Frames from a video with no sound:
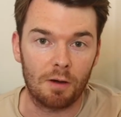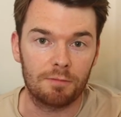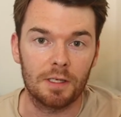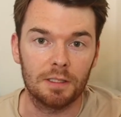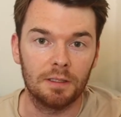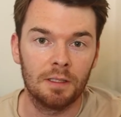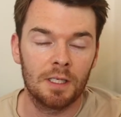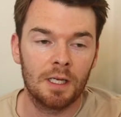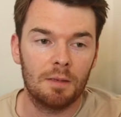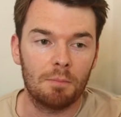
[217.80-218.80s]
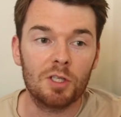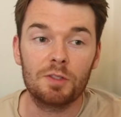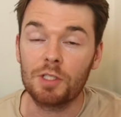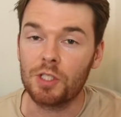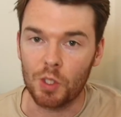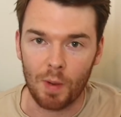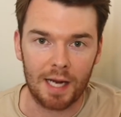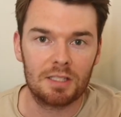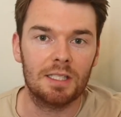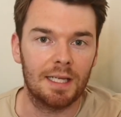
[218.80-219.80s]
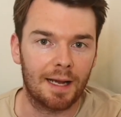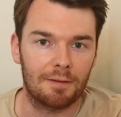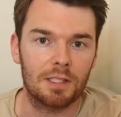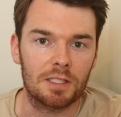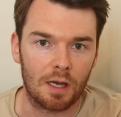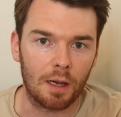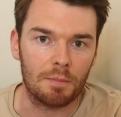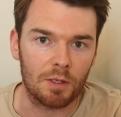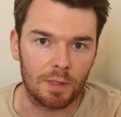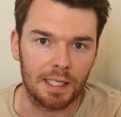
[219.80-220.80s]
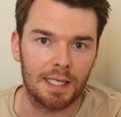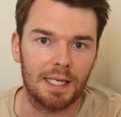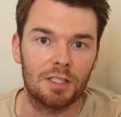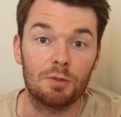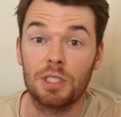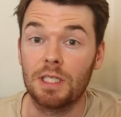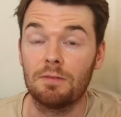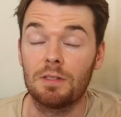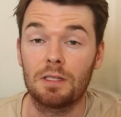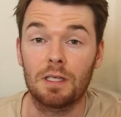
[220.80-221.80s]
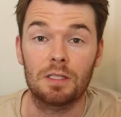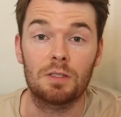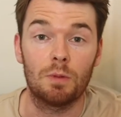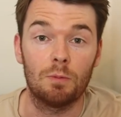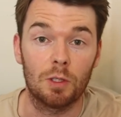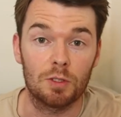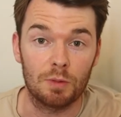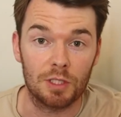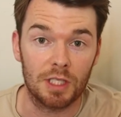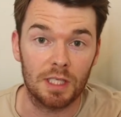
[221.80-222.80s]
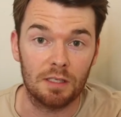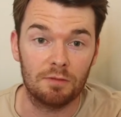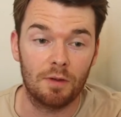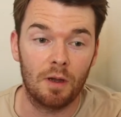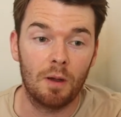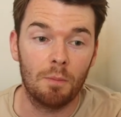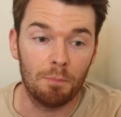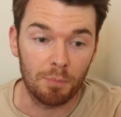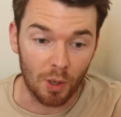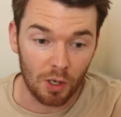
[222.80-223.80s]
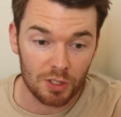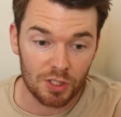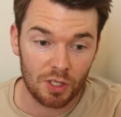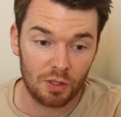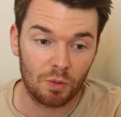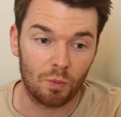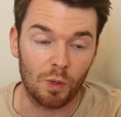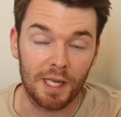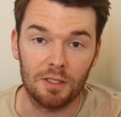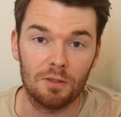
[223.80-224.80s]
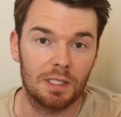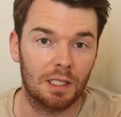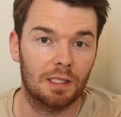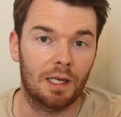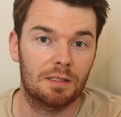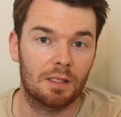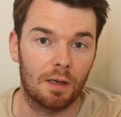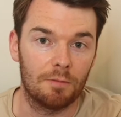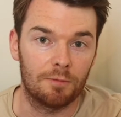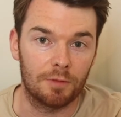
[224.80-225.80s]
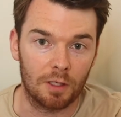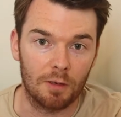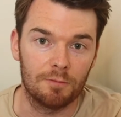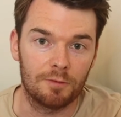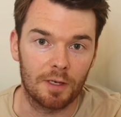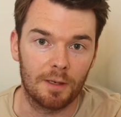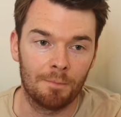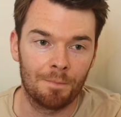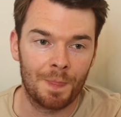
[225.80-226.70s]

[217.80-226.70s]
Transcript: often, most of us do actually have the time that we need to achieve the things that we want to achieve, but we're using that time for comfort.